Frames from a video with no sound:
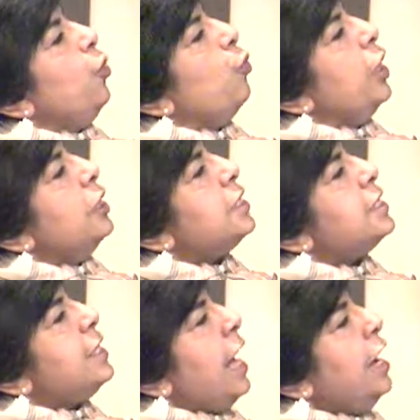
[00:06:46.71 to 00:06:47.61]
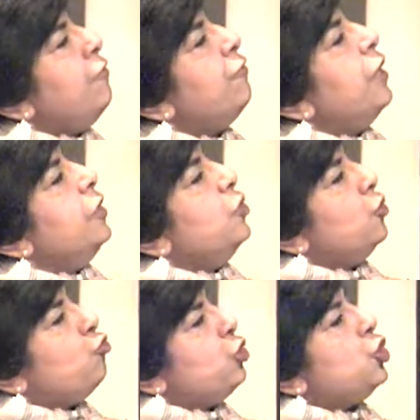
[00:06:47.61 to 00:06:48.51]
with a safe,
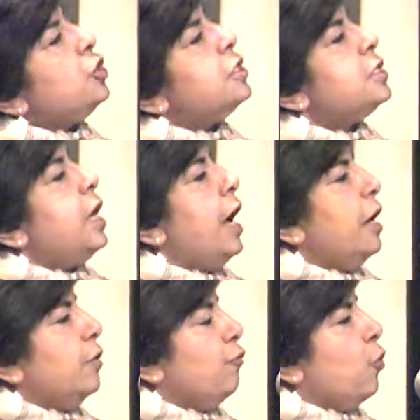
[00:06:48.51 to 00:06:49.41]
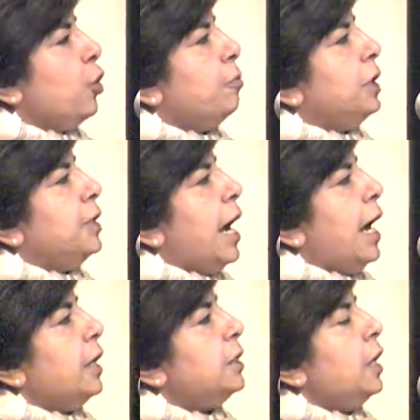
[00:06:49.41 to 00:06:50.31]
nutritious, and affordable
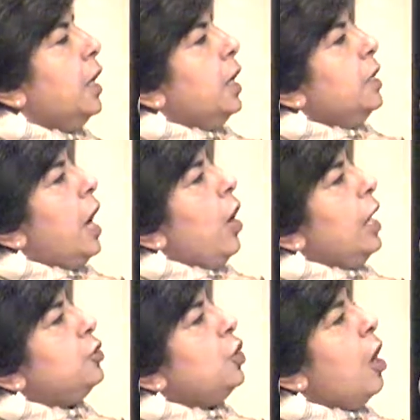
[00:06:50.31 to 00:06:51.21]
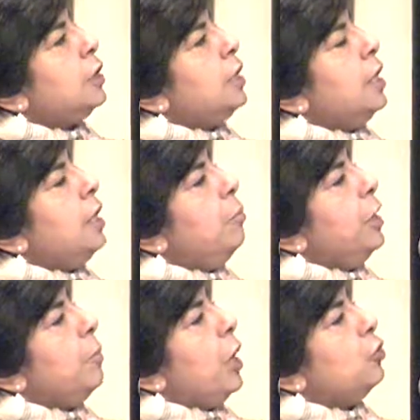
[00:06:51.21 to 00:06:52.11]
diet. Now, I talked a little
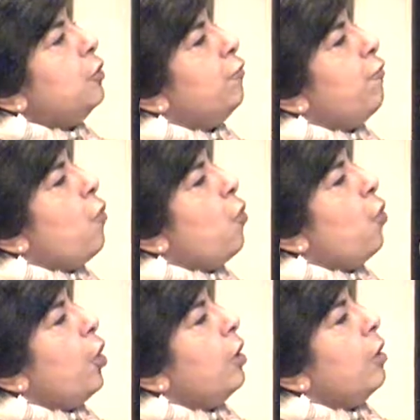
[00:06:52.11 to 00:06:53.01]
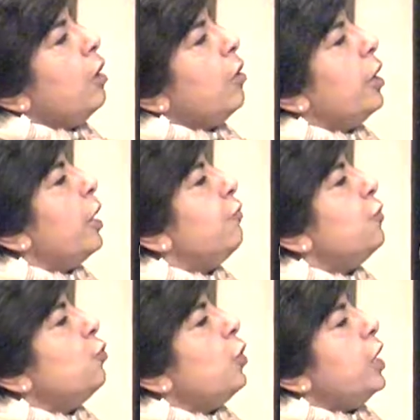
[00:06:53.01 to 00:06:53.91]
bit about the 4, or if
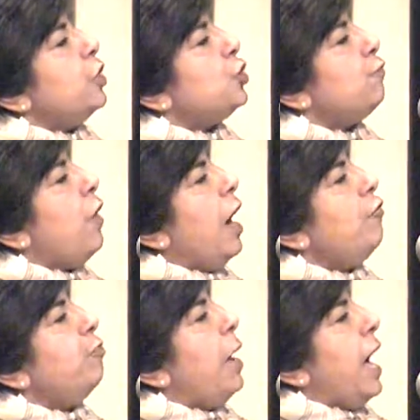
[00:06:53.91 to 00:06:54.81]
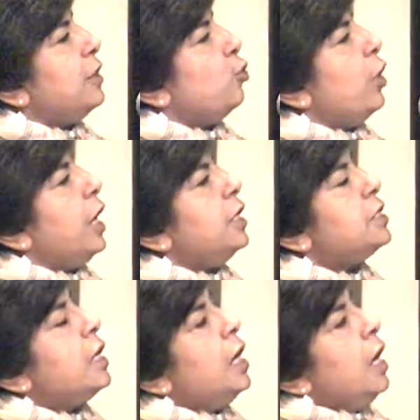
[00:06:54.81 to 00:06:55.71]
you wish, 5 pathways,